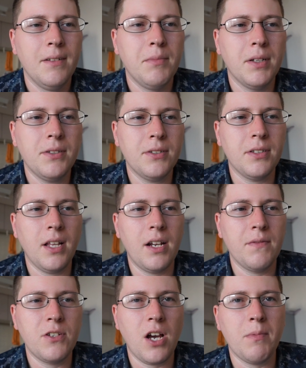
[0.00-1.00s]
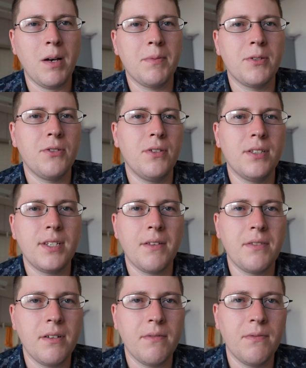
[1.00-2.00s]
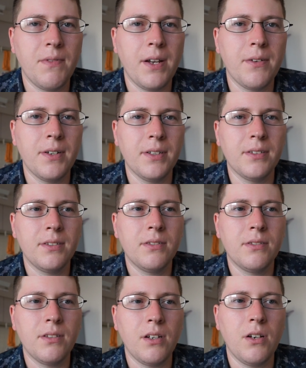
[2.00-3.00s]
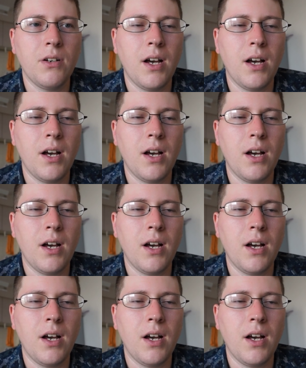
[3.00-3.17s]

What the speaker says: But there's a lot of job opportunities out there for veterans, so